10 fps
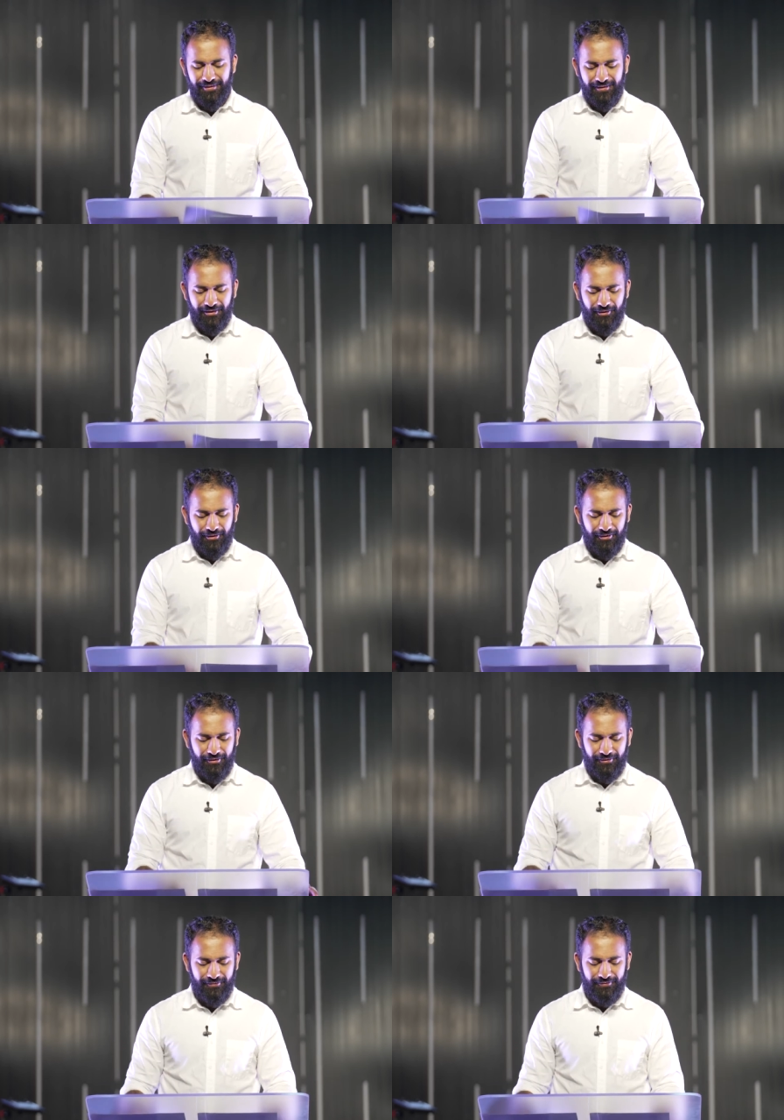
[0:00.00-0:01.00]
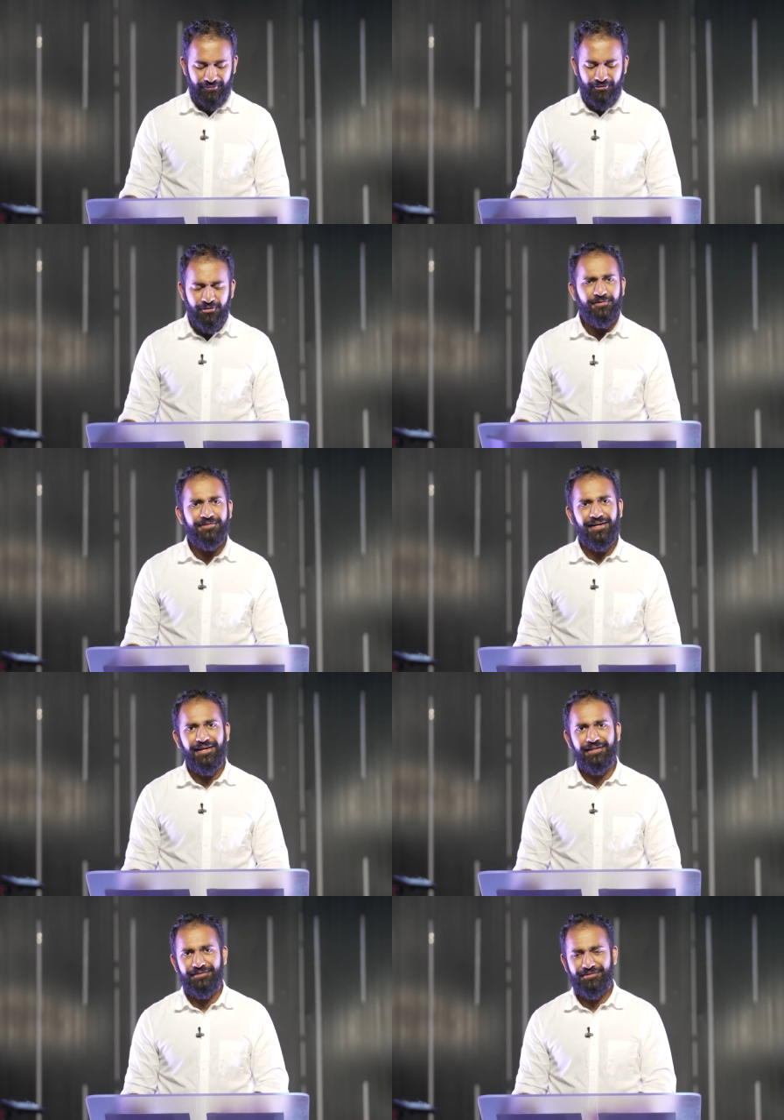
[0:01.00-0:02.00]
There are two
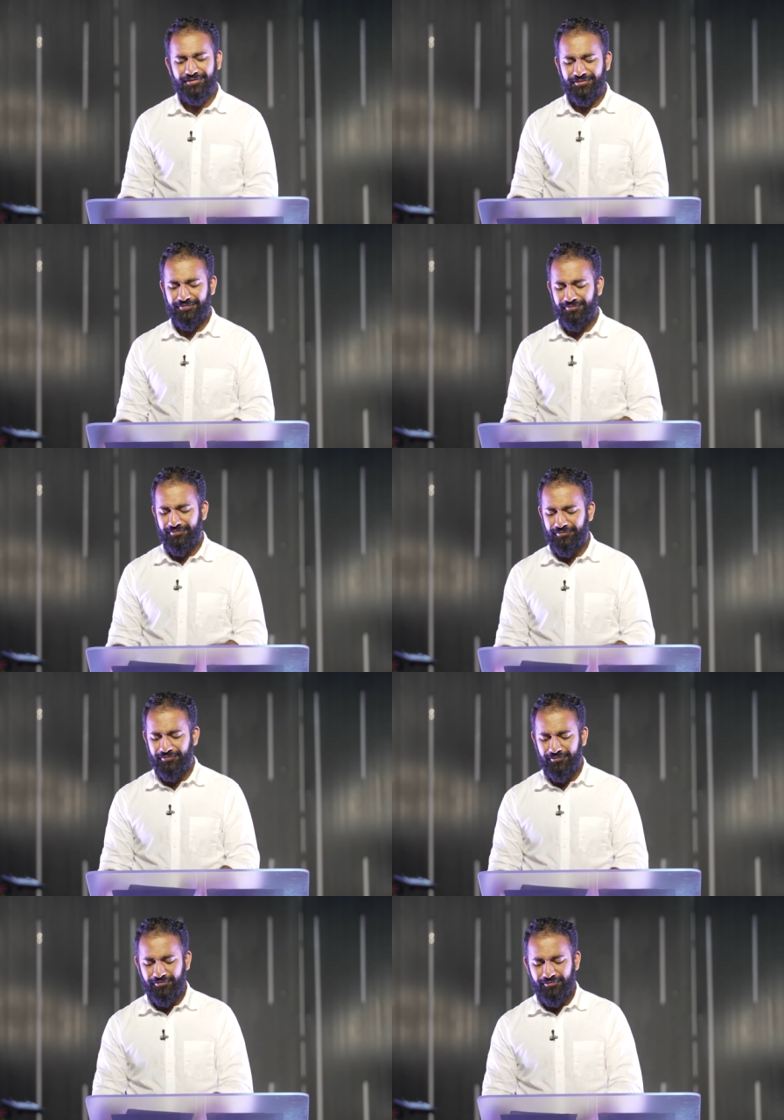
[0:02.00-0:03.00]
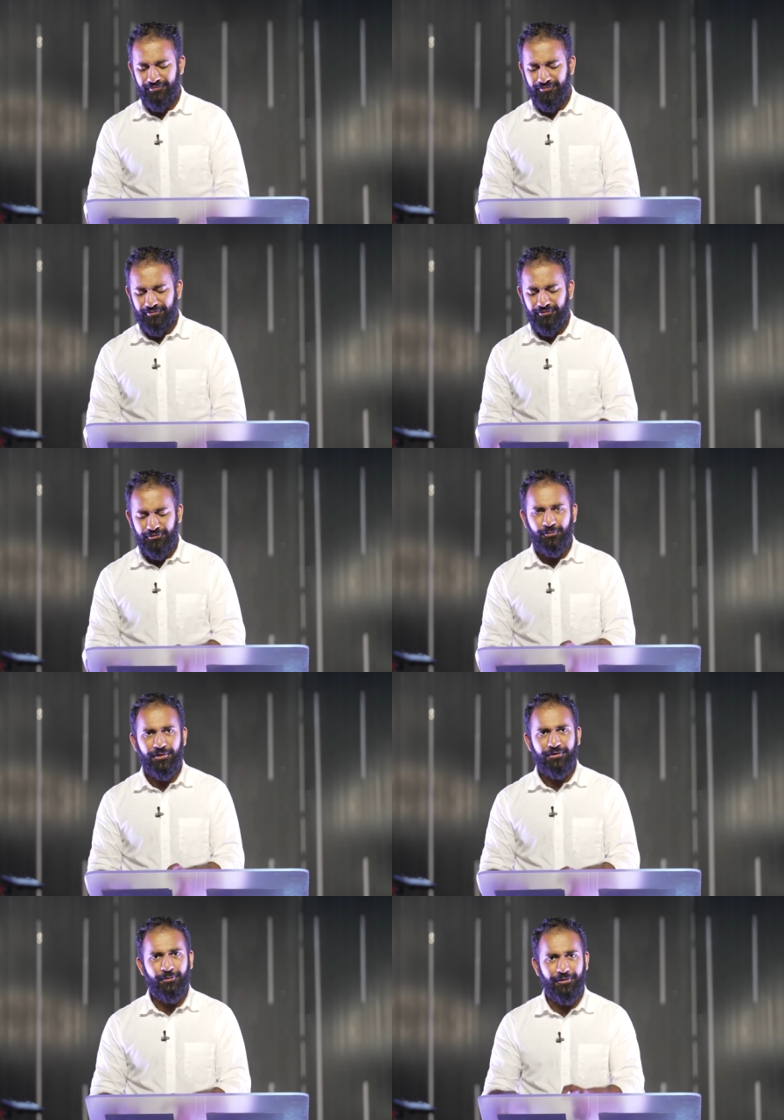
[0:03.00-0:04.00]
sides to
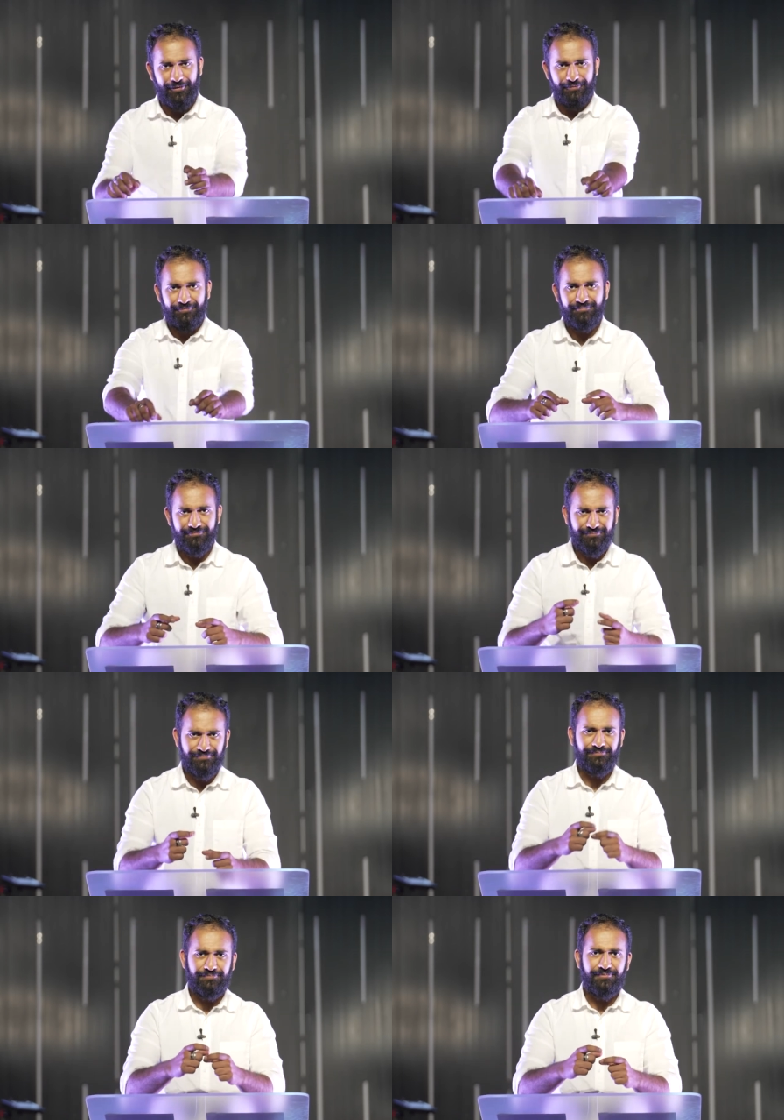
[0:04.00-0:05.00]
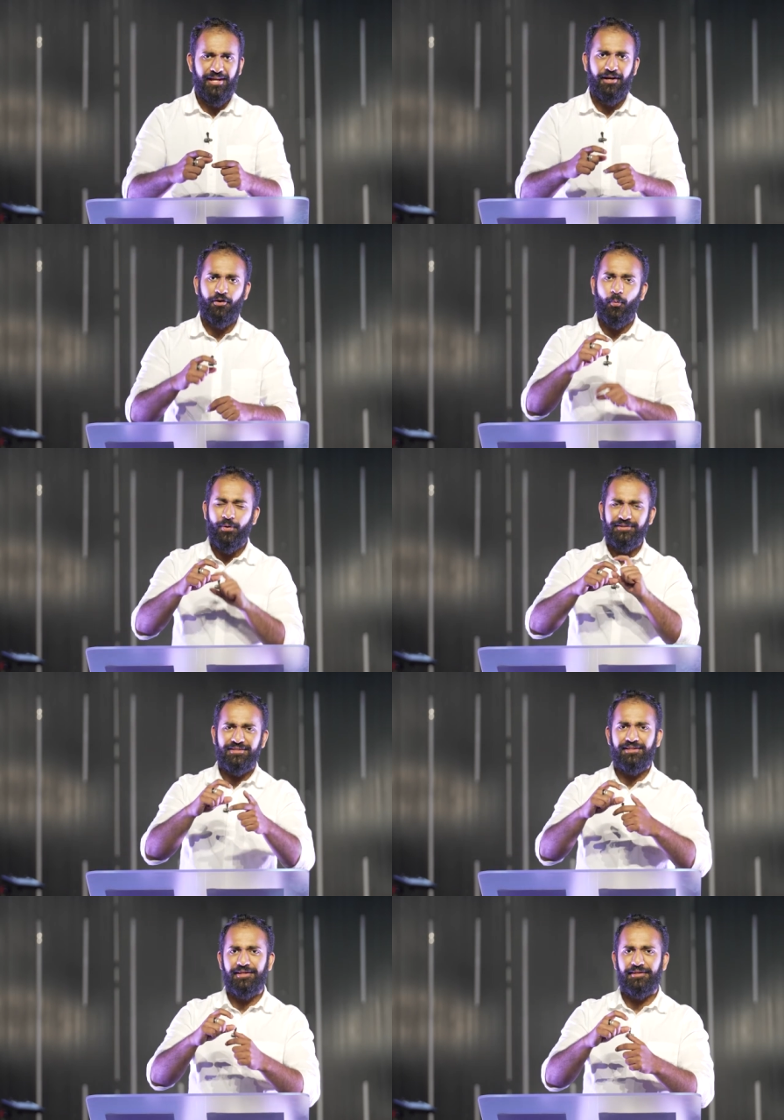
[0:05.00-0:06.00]
a coin, and on one
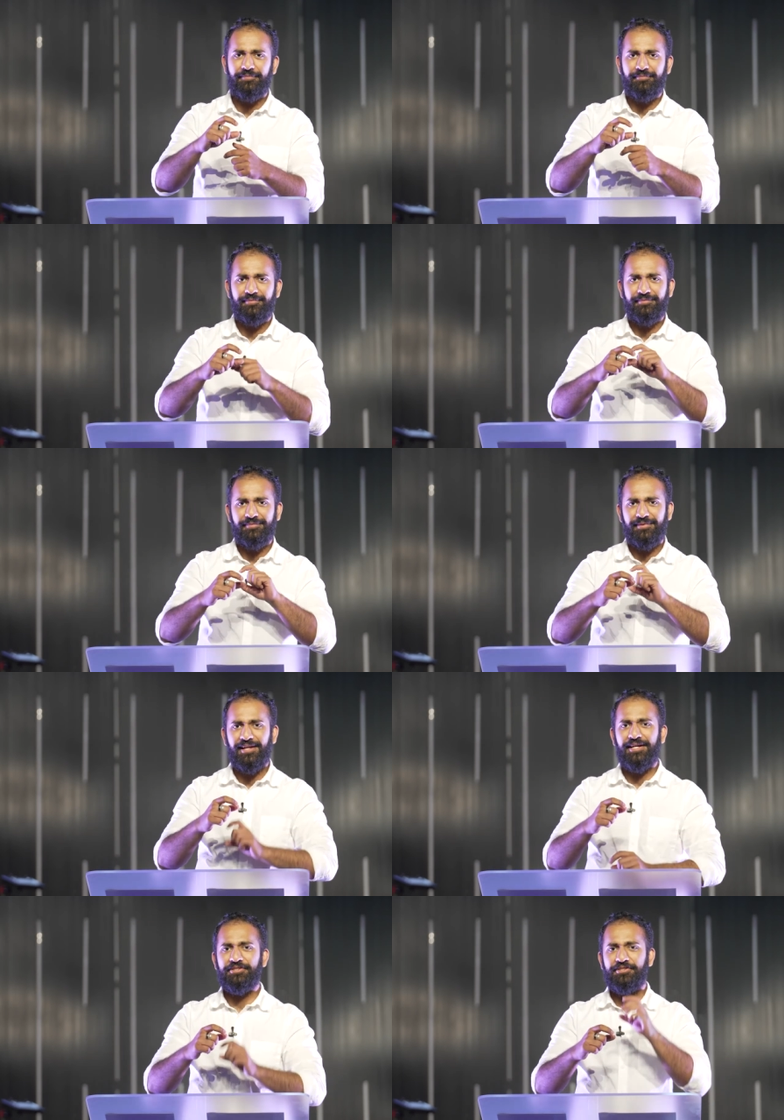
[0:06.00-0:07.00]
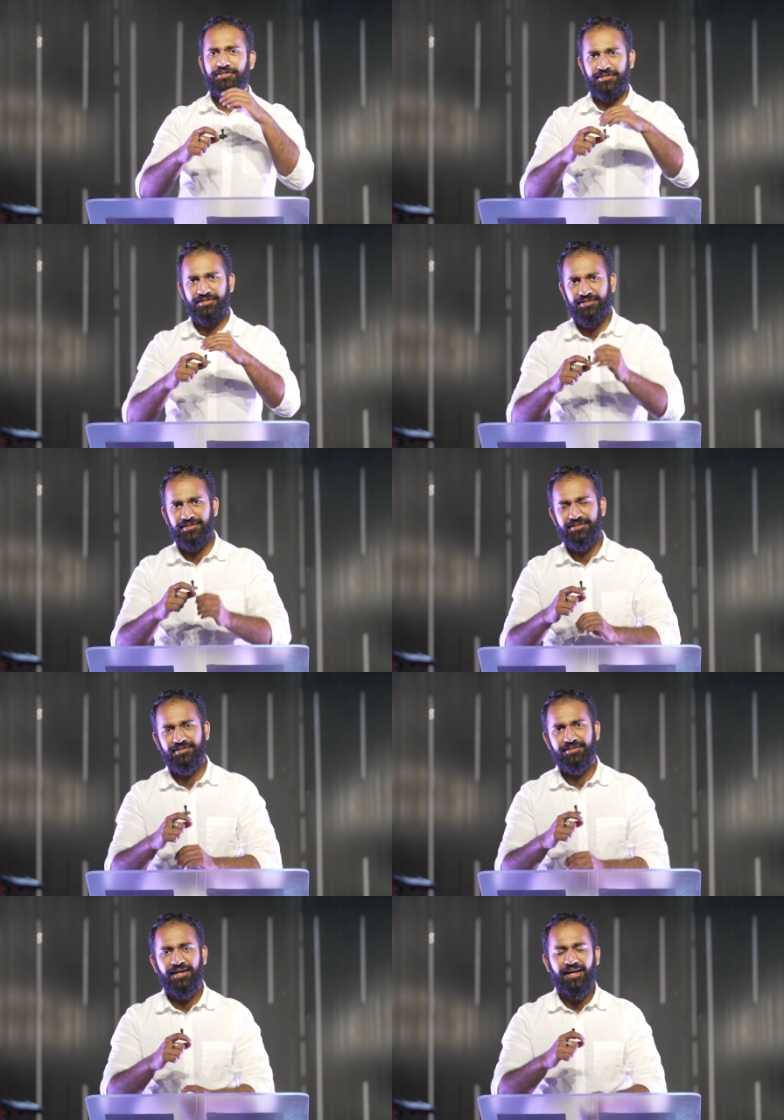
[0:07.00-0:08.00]
side lies
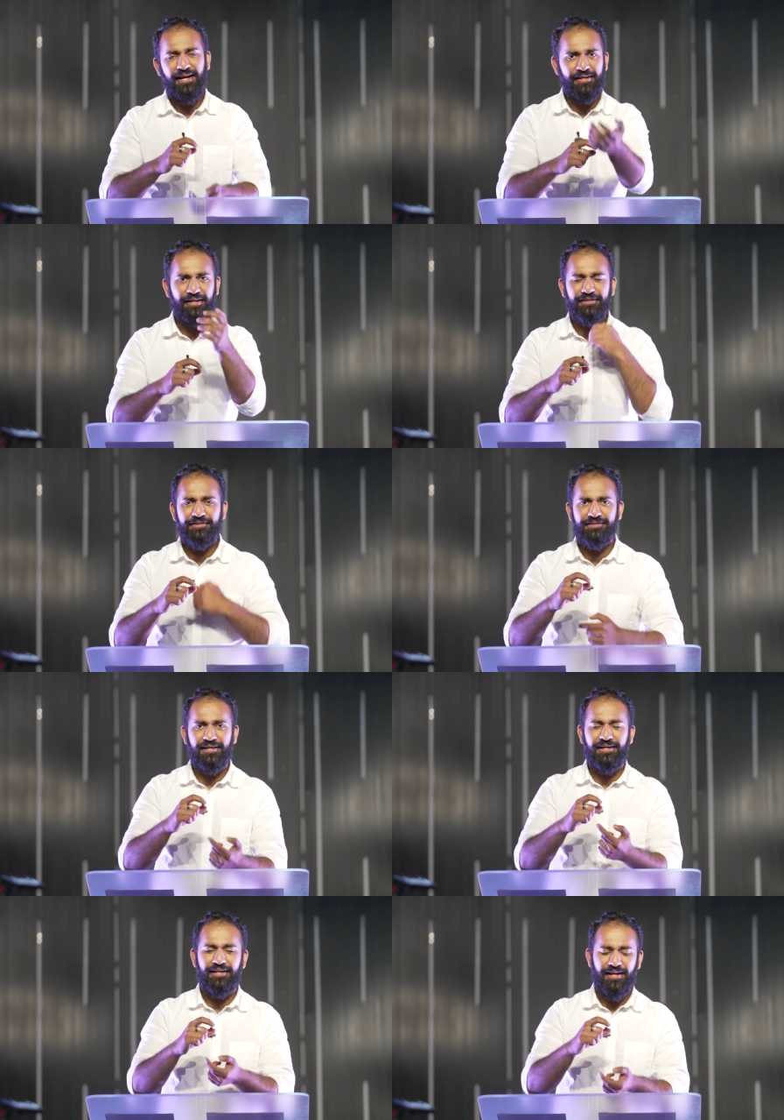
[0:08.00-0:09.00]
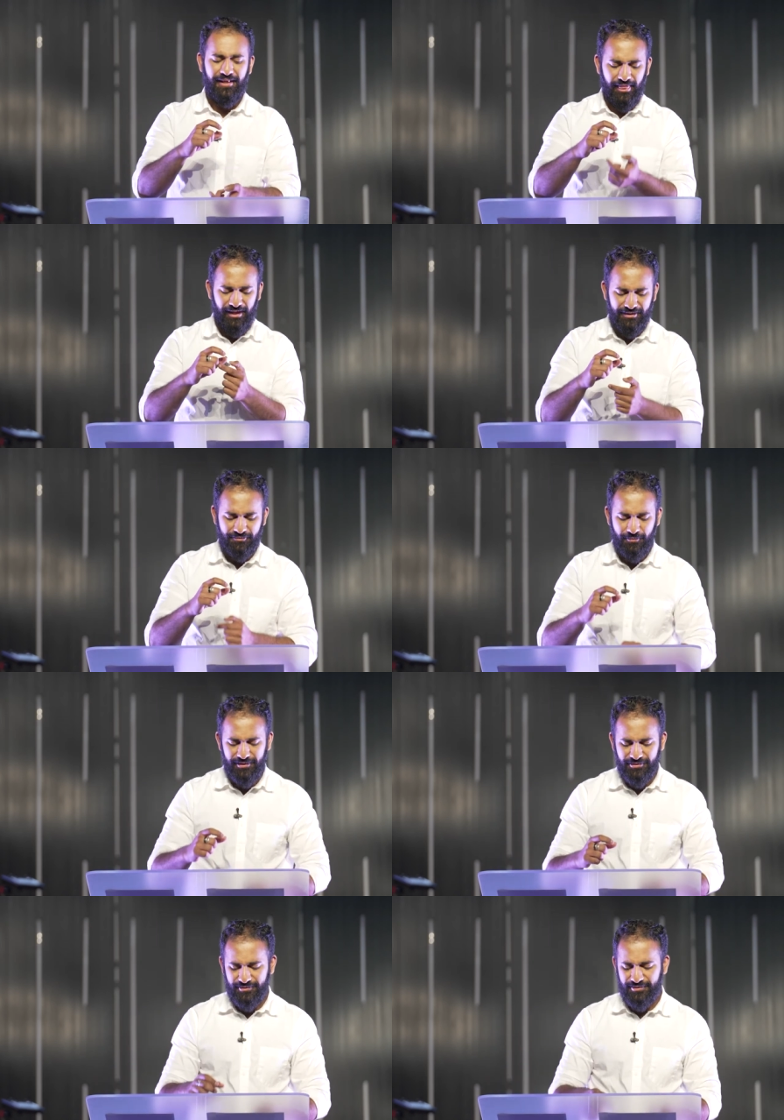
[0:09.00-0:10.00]
justice, and the other side lies
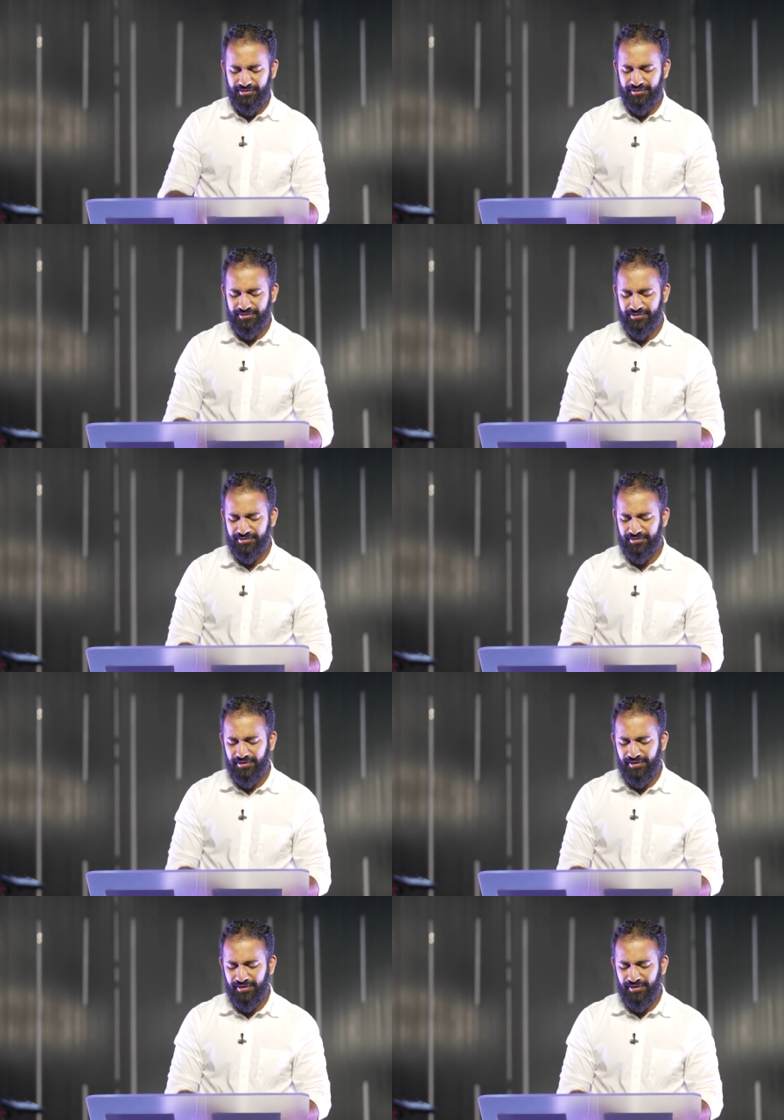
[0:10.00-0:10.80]
righteousness.